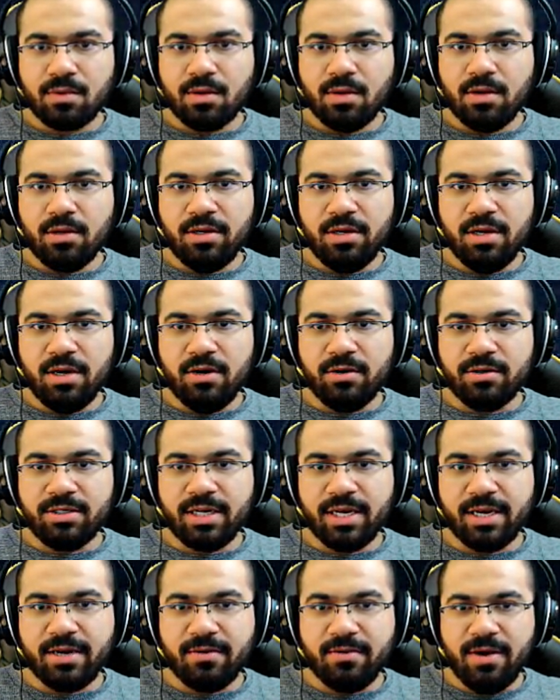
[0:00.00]
Yo, check it,
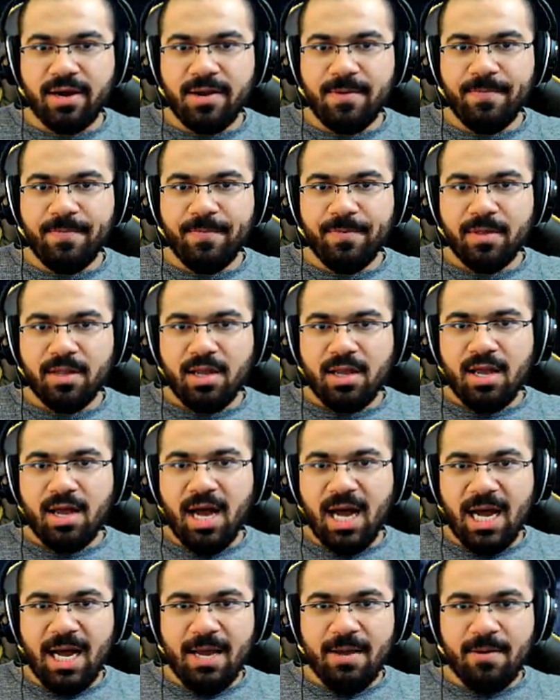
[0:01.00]
right?
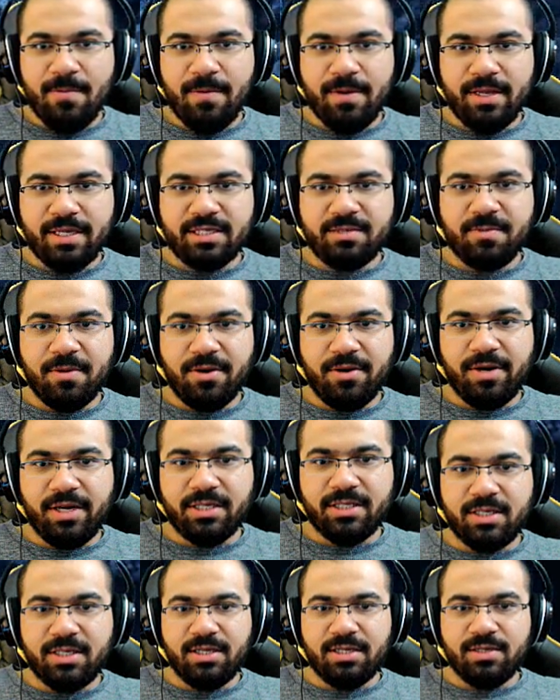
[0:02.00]
I'm experienced
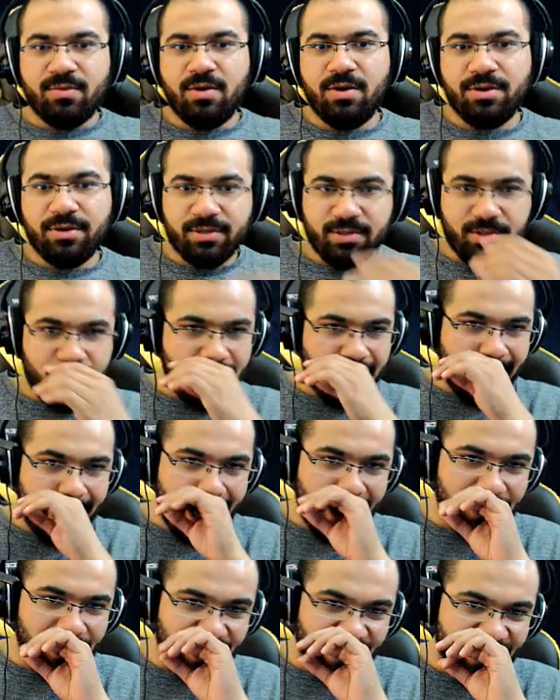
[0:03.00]
waters, okay? I
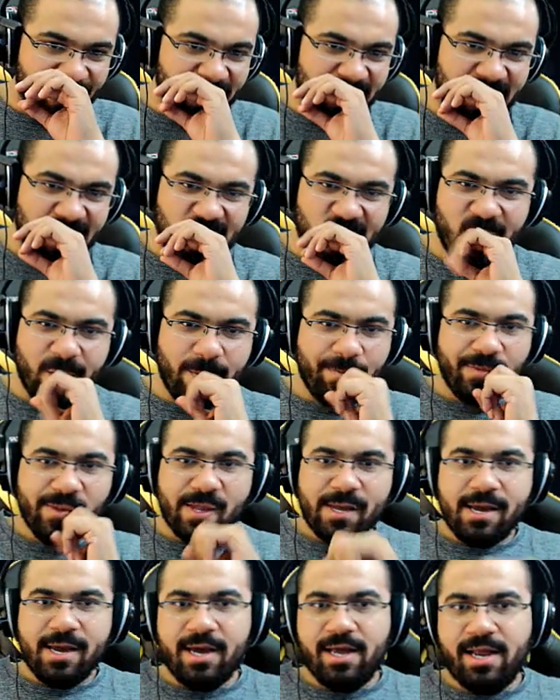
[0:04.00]
was born here,
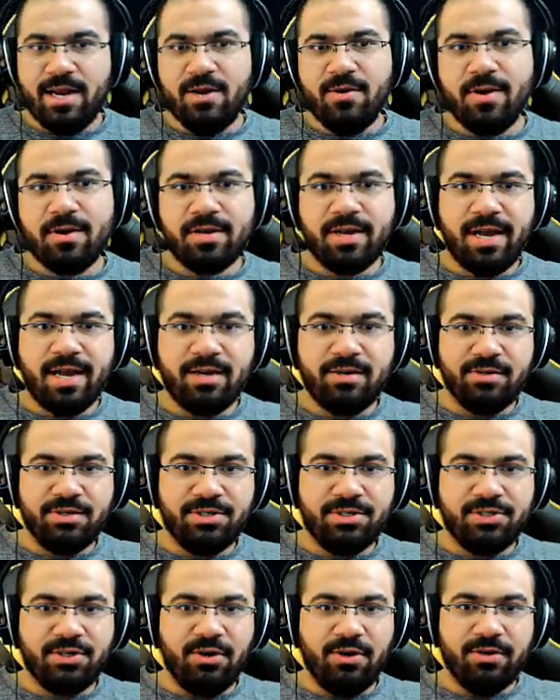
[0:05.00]
and I know how to handle these
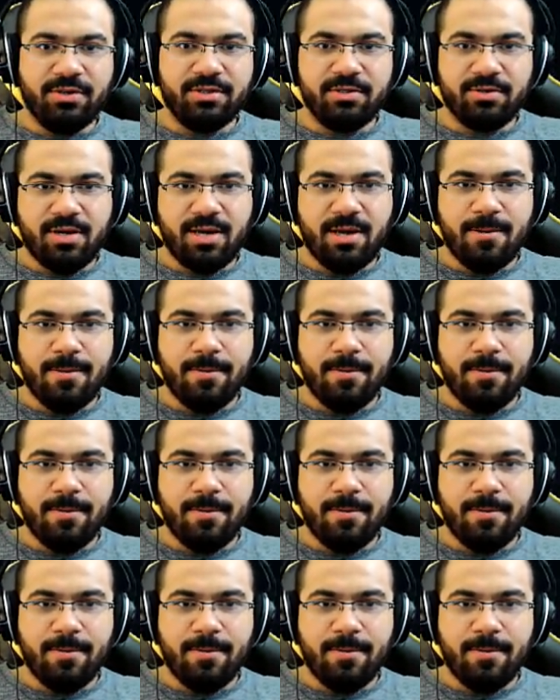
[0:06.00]
sharks, okay?